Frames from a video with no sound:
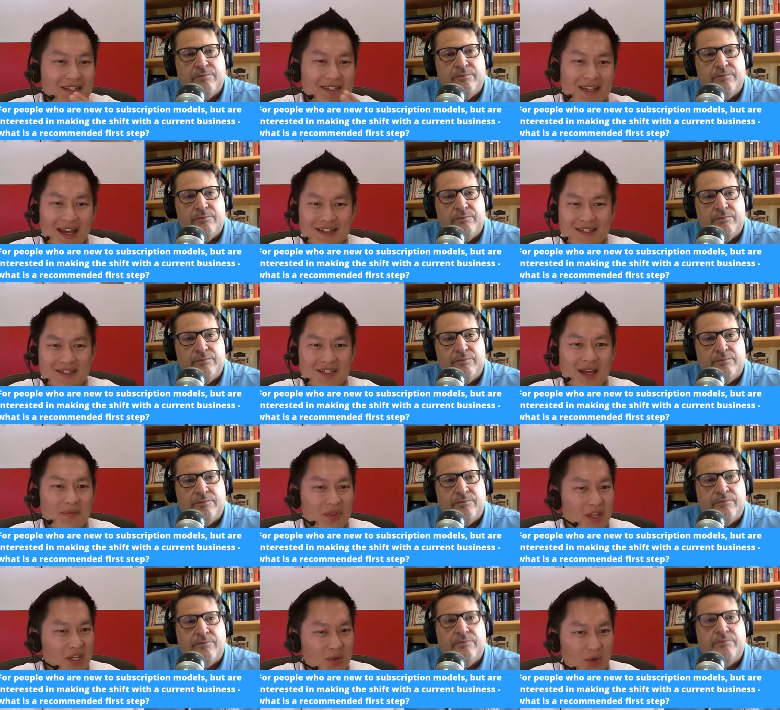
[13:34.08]
Speaker 1: is that
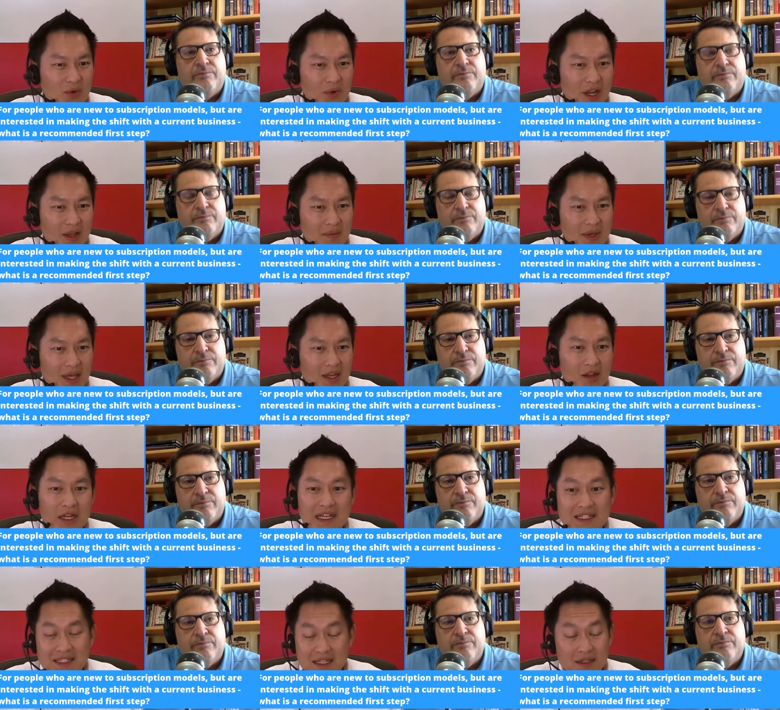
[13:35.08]
step that you would recommend? And
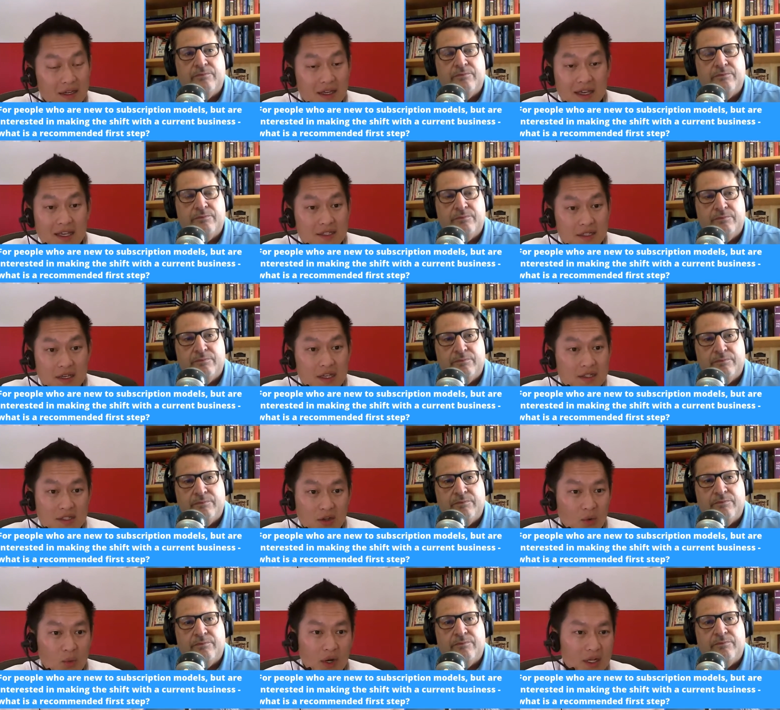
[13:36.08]
is it is it is
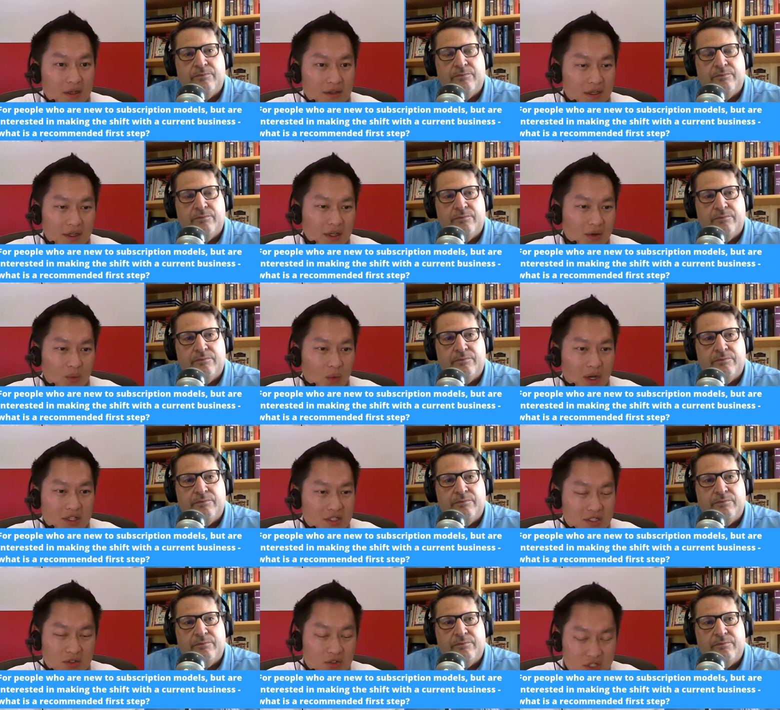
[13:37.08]
there one
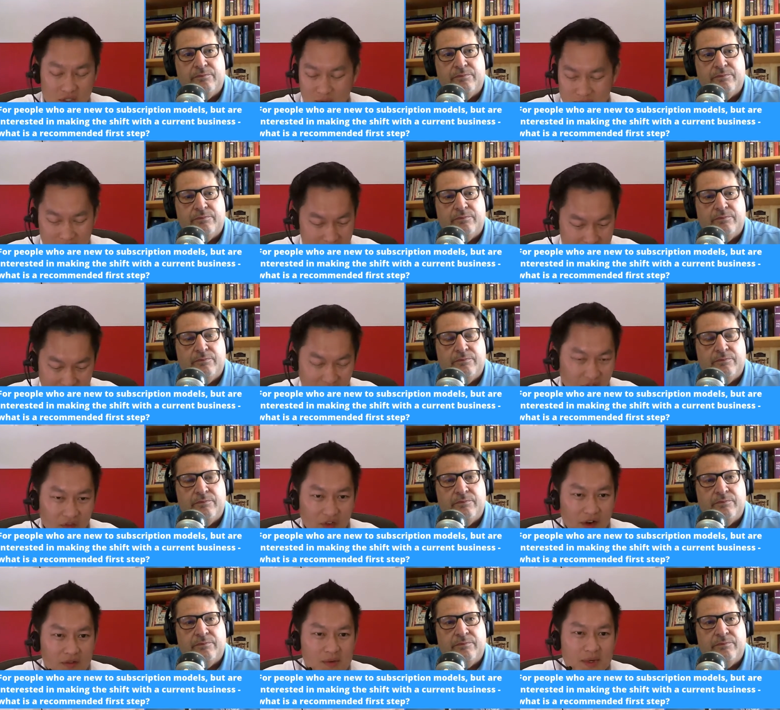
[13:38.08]
one solution or is it different
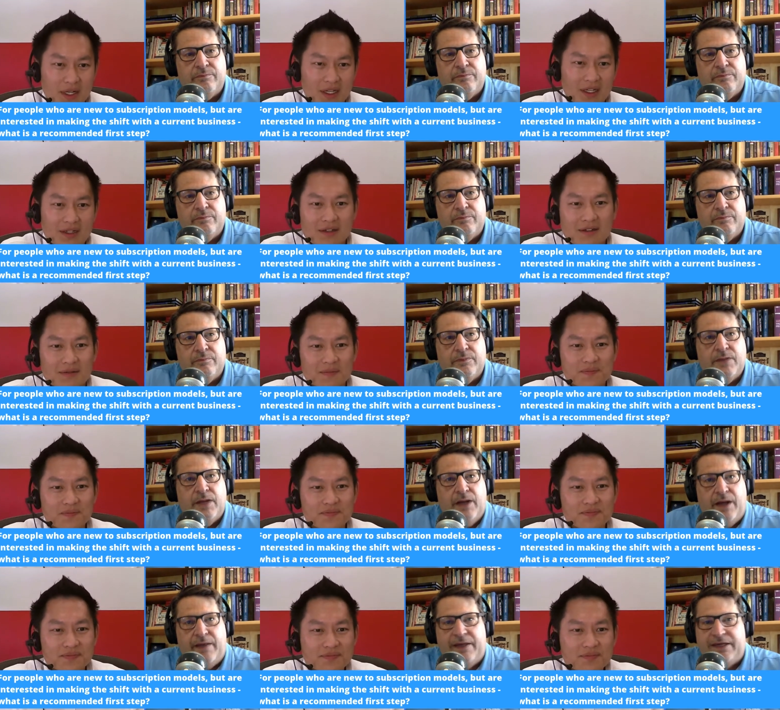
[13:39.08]
for everybody?
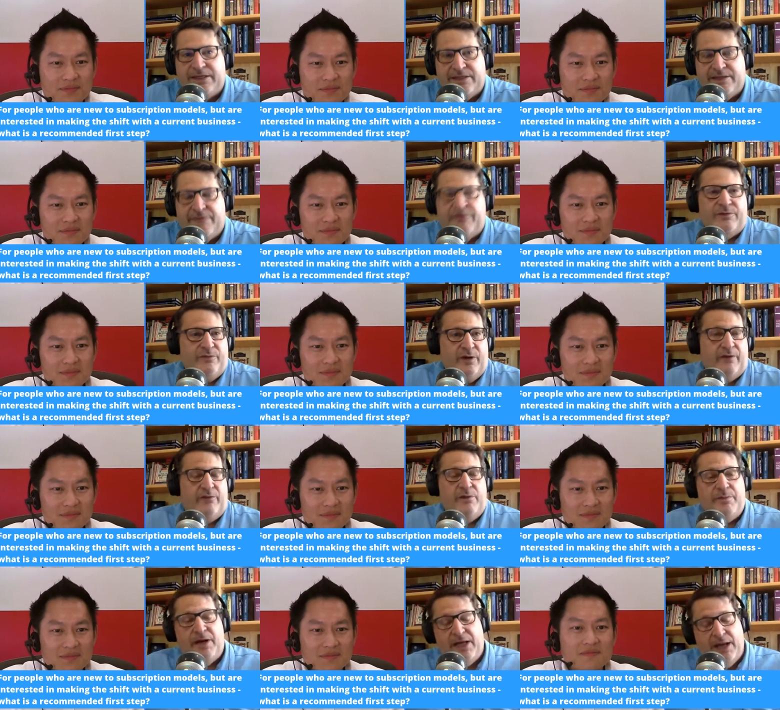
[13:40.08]
I
Speaker 2: think it's different for
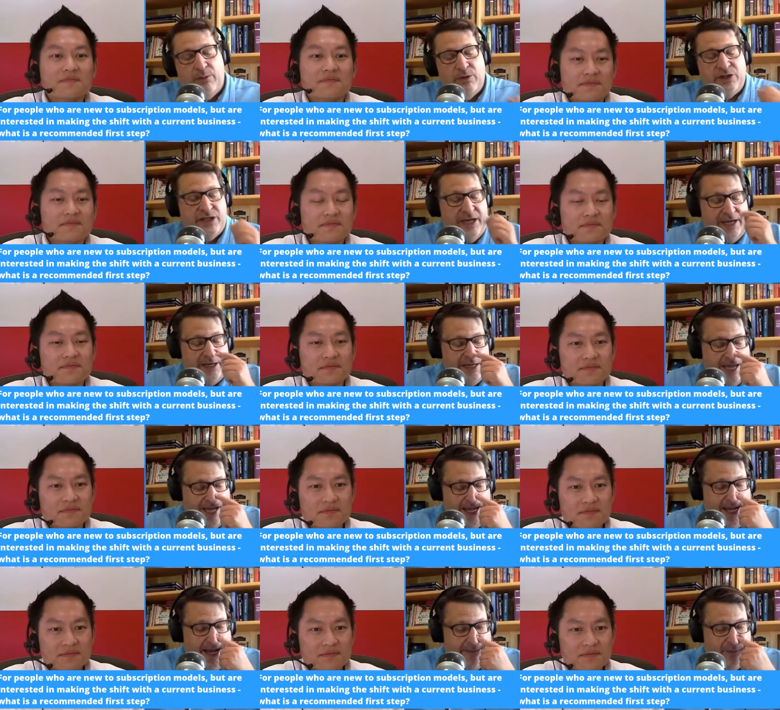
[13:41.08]
everybody. I wish I I
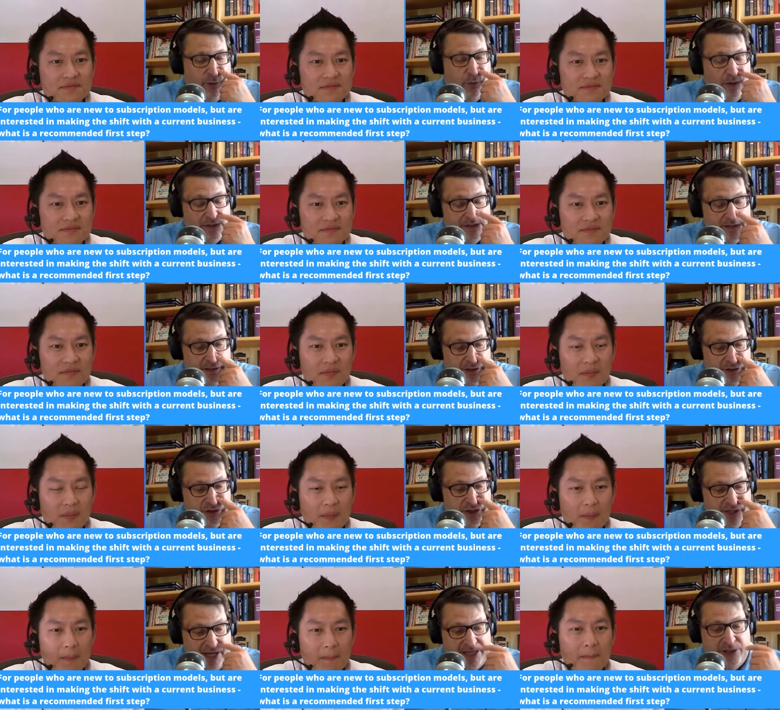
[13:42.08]
had the one
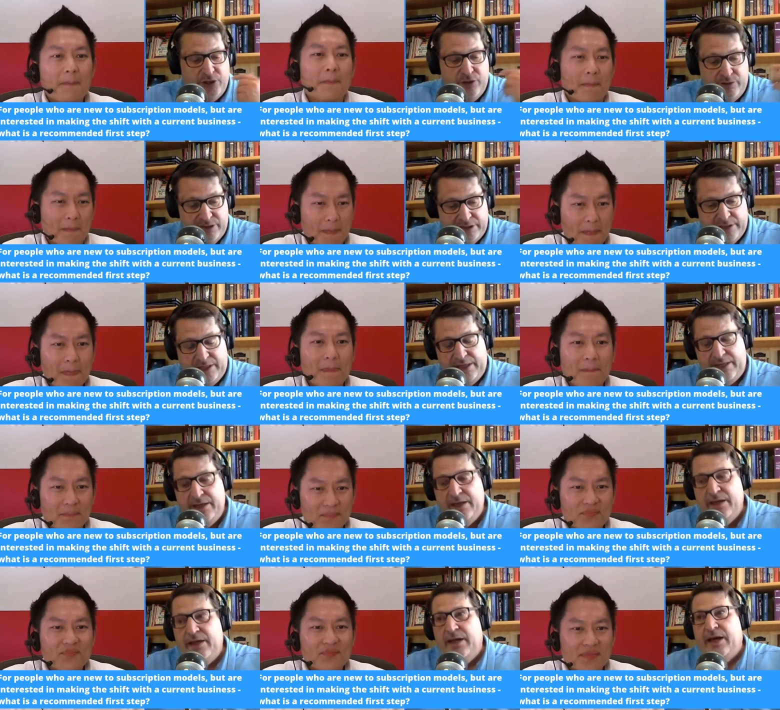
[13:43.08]
solution. I do see
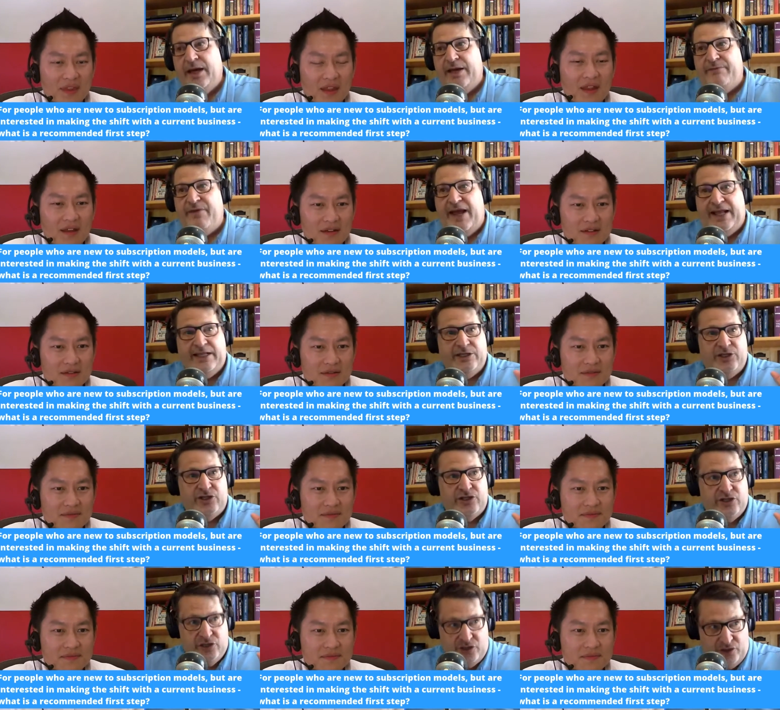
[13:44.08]

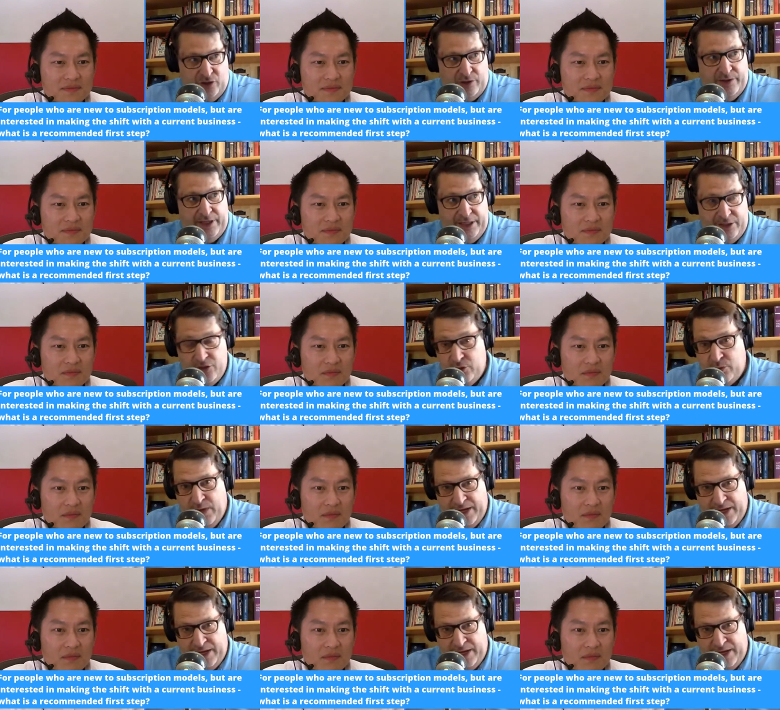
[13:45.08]
advantages to starting a new